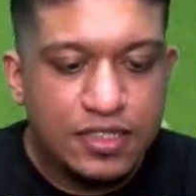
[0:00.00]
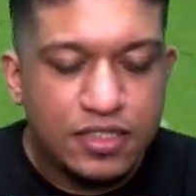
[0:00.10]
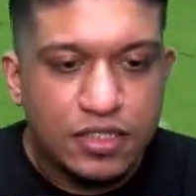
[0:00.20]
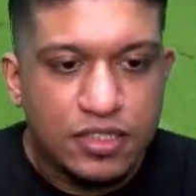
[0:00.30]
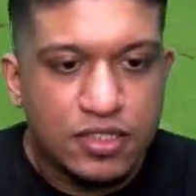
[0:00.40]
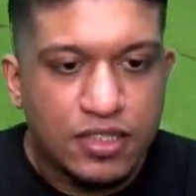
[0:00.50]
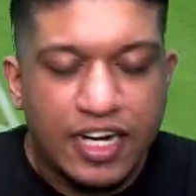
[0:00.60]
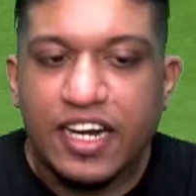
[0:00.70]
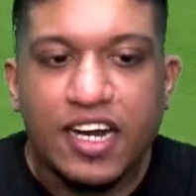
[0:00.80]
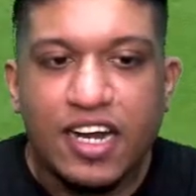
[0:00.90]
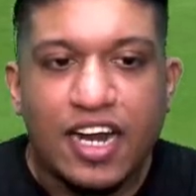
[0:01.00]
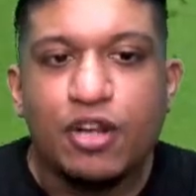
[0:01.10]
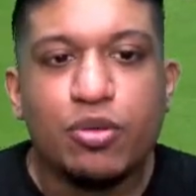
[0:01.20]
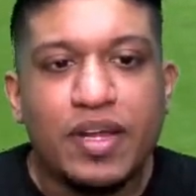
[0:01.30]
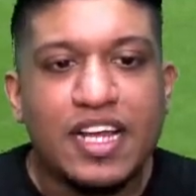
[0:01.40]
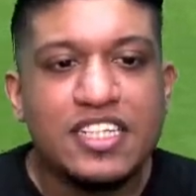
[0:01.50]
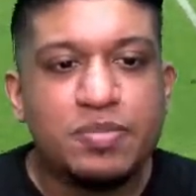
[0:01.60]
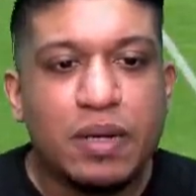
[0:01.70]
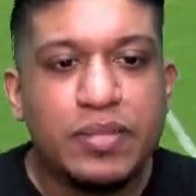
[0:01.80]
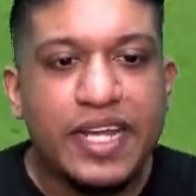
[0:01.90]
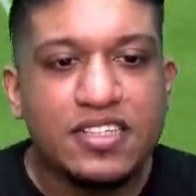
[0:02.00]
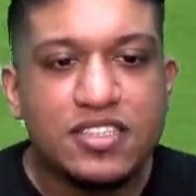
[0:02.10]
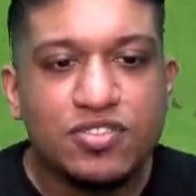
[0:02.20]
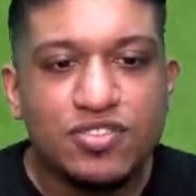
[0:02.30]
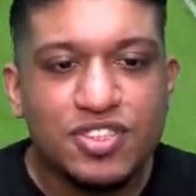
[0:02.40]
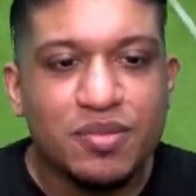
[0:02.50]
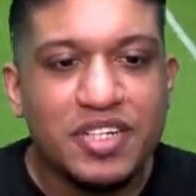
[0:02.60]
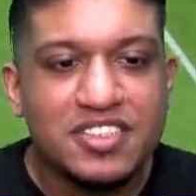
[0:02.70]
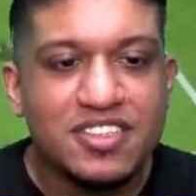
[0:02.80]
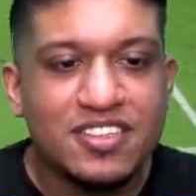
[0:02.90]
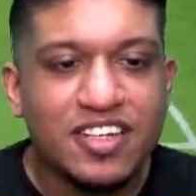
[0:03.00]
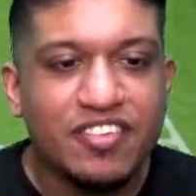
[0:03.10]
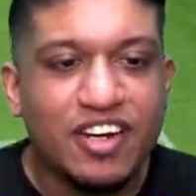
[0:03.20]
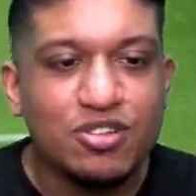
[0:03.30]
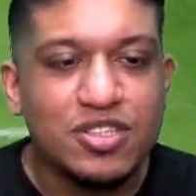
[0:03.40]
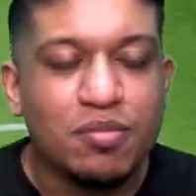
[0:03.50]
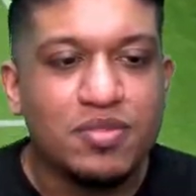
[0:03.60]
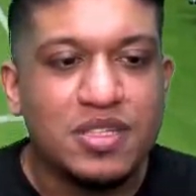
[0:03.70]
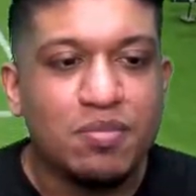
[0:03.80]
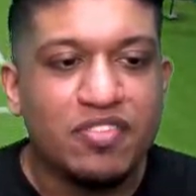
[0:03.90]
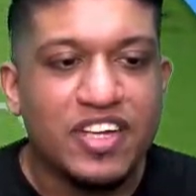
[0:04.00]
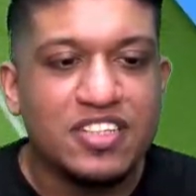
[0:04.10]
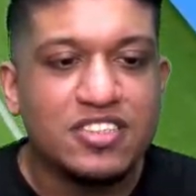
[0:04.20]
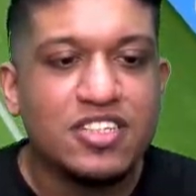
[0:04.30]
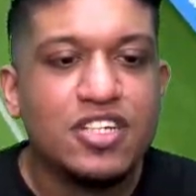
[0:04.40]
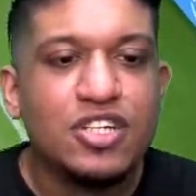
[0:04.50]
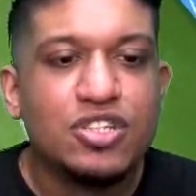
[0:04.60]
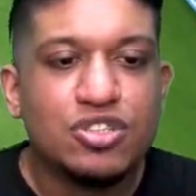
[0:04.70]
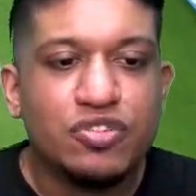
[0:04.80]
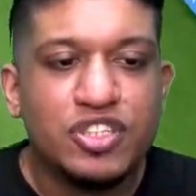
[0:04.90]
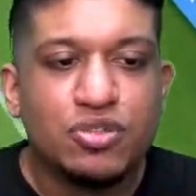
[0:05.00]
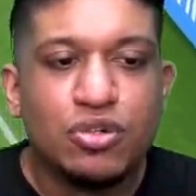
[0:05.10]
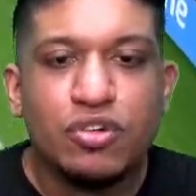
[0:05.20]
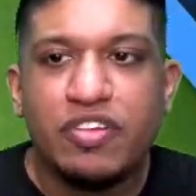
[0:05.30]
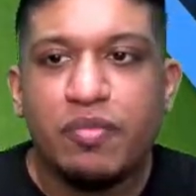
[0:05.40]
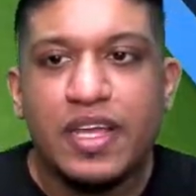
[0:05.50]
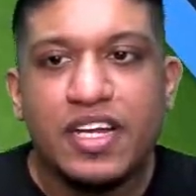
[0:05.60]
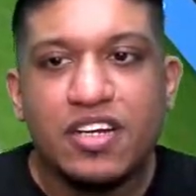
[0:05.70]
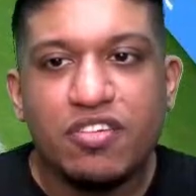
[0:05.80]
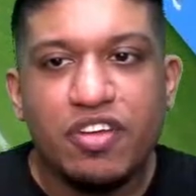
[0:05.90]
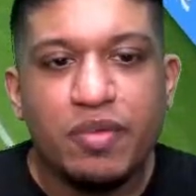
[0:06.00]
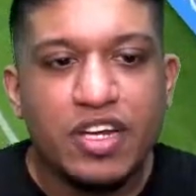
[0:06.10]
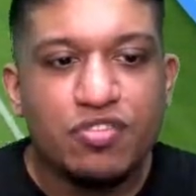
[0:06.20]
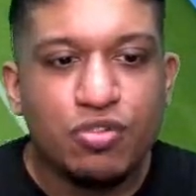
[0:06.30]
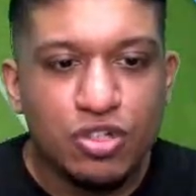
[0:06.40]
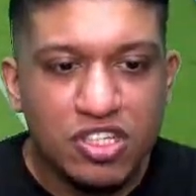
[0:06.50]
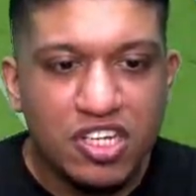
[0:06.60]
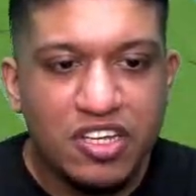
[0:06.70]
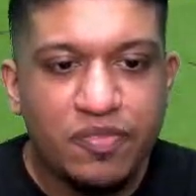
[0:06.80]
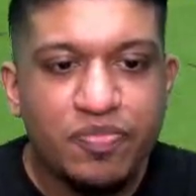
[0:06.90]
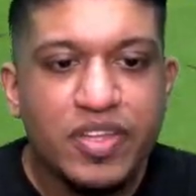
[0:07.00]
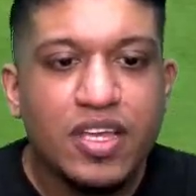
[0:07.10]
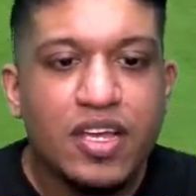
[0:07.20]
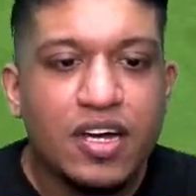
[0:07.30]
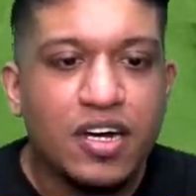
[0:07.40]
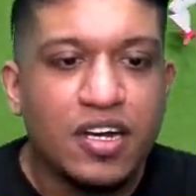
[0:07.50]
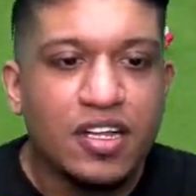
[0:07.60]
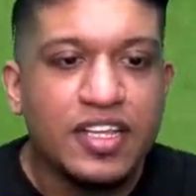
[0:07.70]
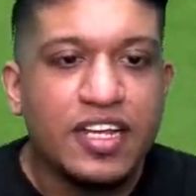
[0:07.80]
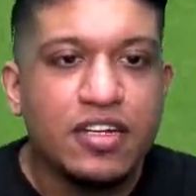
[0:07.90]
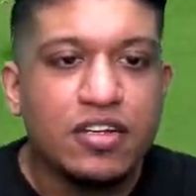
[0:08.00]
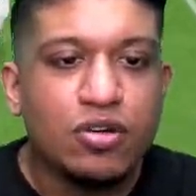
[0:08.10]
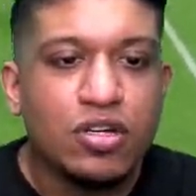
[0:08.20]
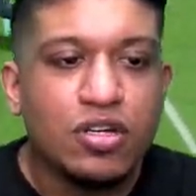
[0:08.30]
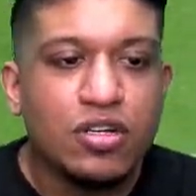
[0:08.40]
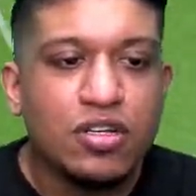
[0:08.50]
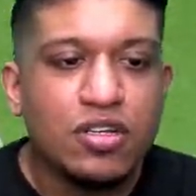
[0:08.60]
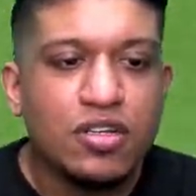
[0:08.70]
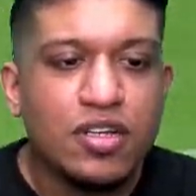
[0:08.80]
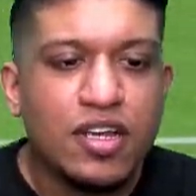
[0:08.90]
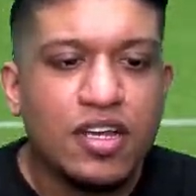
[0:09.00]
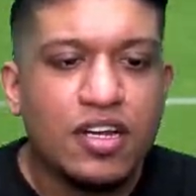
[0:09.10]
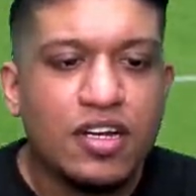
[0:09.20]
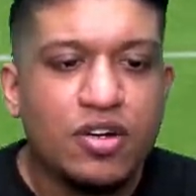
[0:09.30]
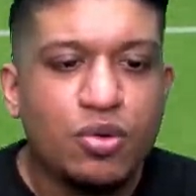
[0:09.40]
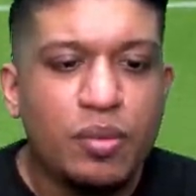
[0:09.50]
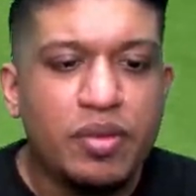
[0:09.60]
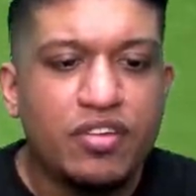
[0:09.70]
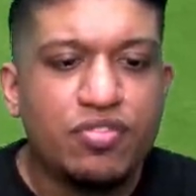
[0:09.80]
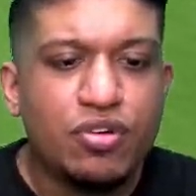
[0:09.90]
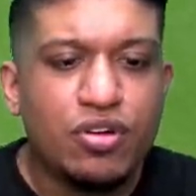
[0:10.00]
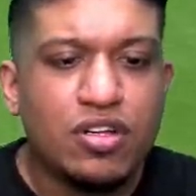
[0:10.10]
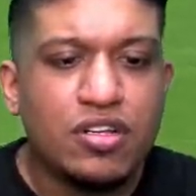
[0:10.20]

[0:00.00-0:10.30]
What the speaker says: I don't know, man. I just become Tex for some reason. If I had to simplify this, so we score. We make it 4-3. Then do I make it 4-all?